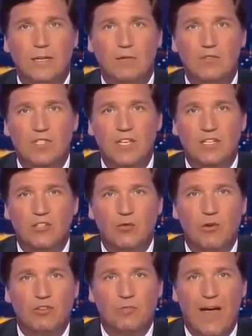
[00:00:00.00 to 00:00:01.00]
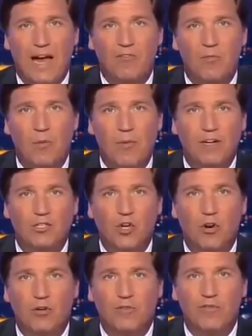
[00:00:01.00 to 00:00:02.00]
I was sitting two rows back from him on a
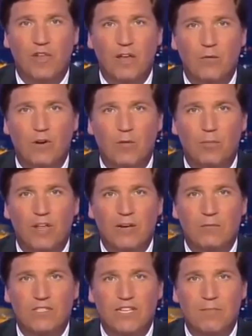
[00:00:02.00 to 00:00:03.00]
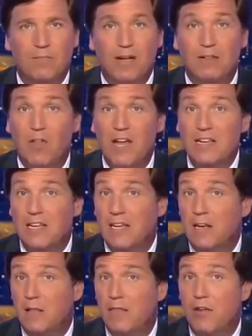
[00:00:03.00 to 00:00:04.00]
charter flight when our plane was hit by lightning in a